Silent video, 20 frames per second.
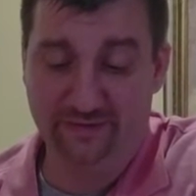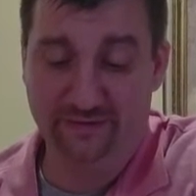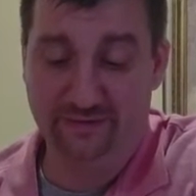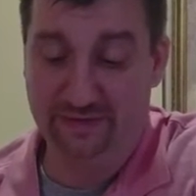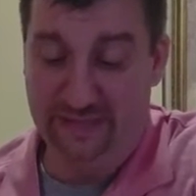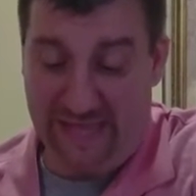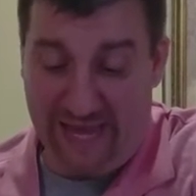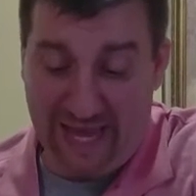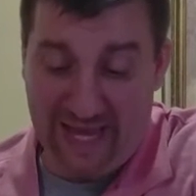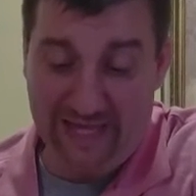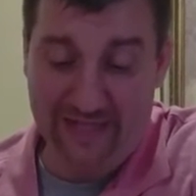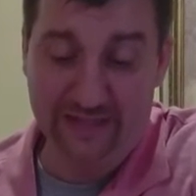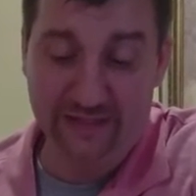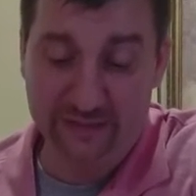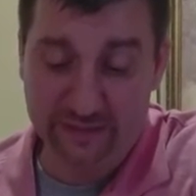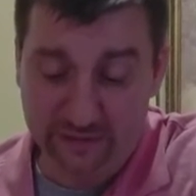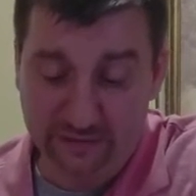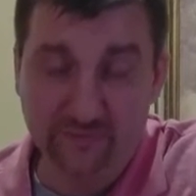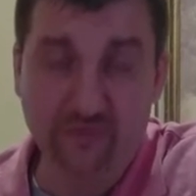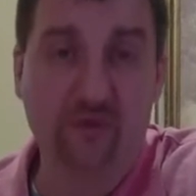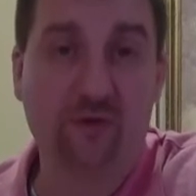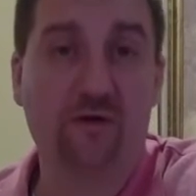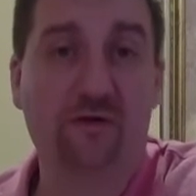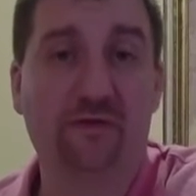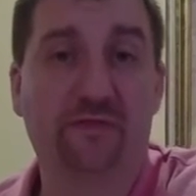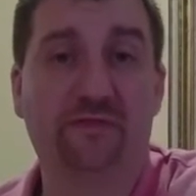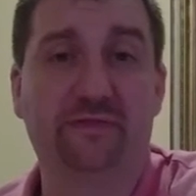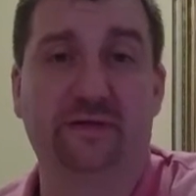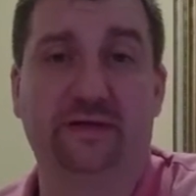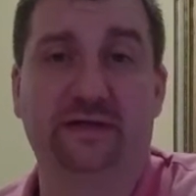The end of all
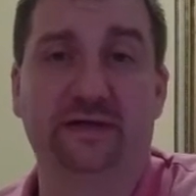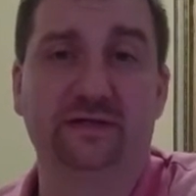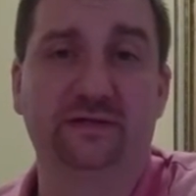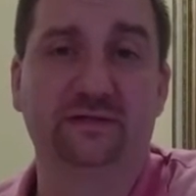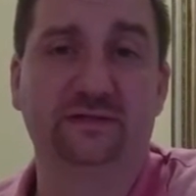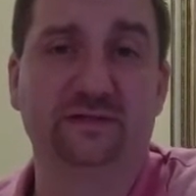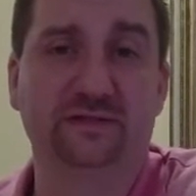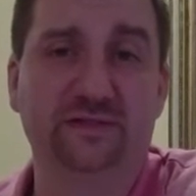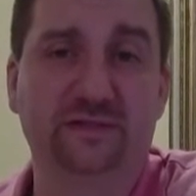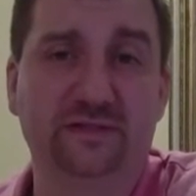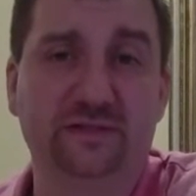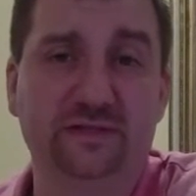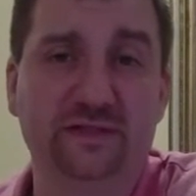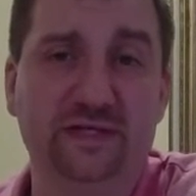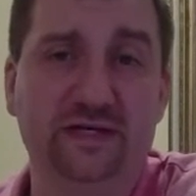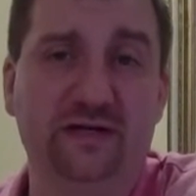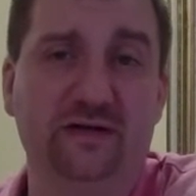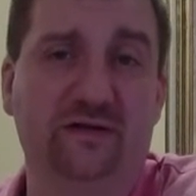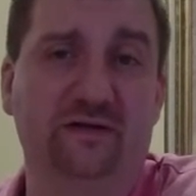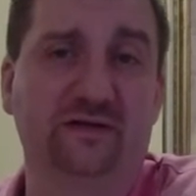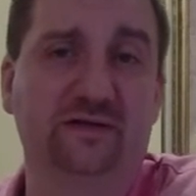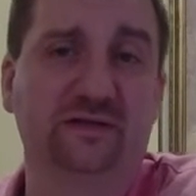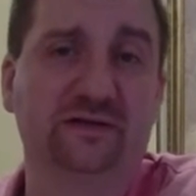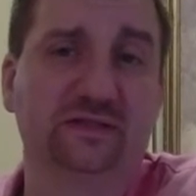things is near.